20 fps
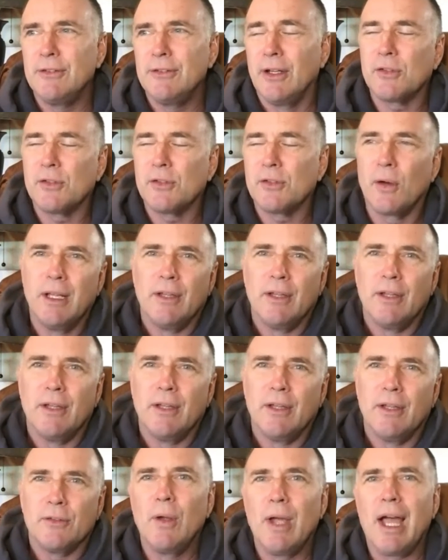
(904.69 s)
So
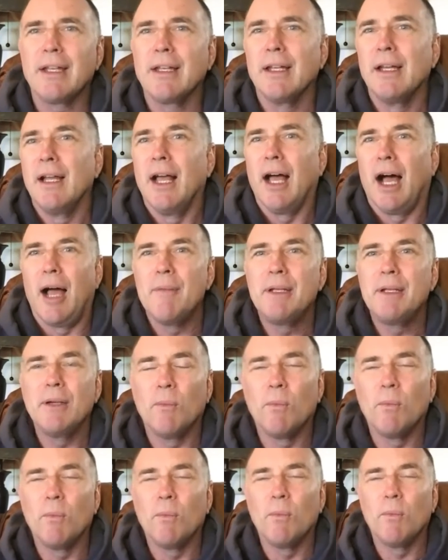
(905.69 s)
if you had, I
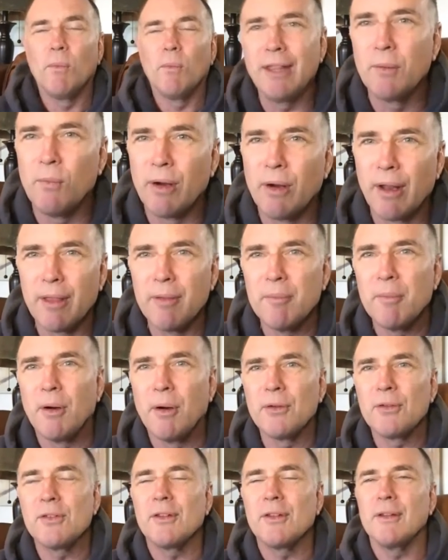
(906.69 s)
mean, I think one of
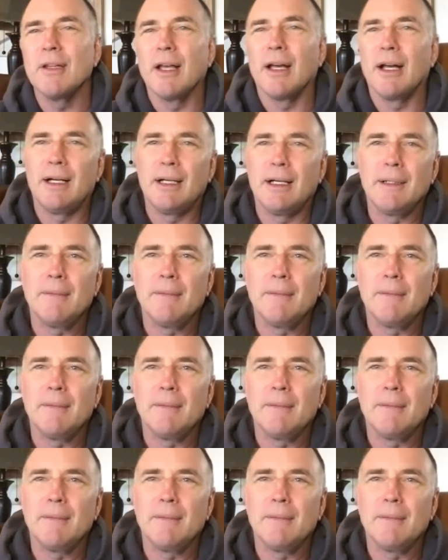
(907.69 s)
the most